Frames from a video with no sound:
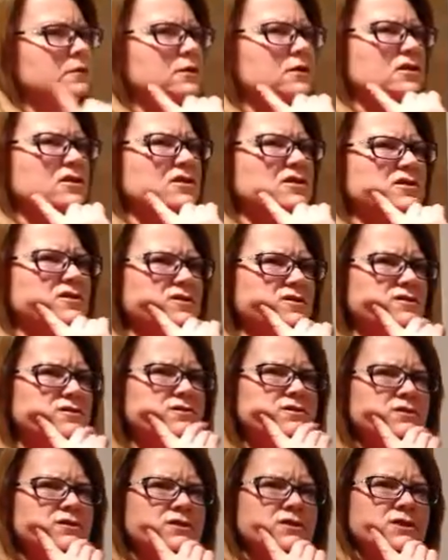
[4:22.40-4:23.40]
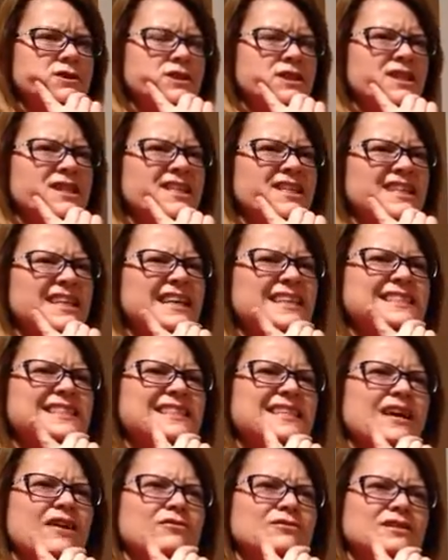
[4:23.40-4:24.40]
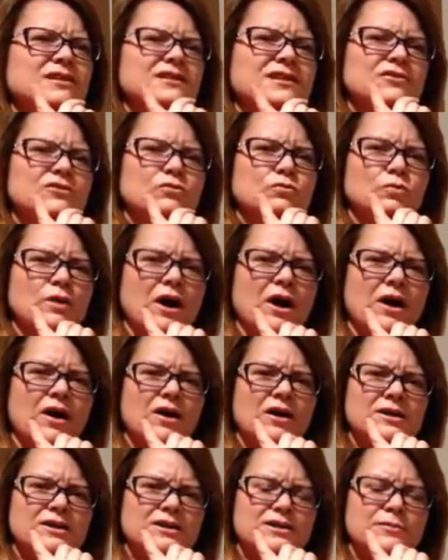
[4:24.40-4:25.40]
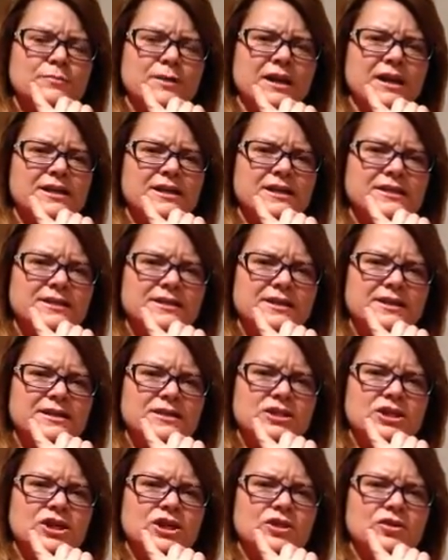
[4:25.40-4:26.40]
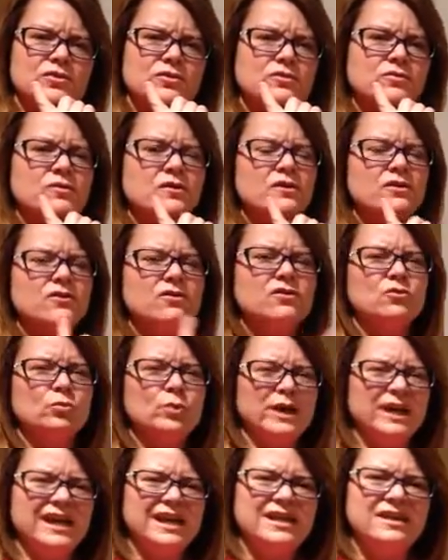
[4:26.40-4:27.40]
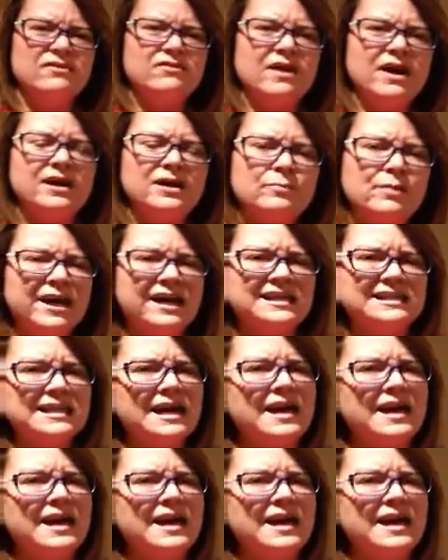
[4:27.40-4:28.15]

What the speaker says: Oh, that sounds a little wrong to me, doesn't it to you? 3 divided by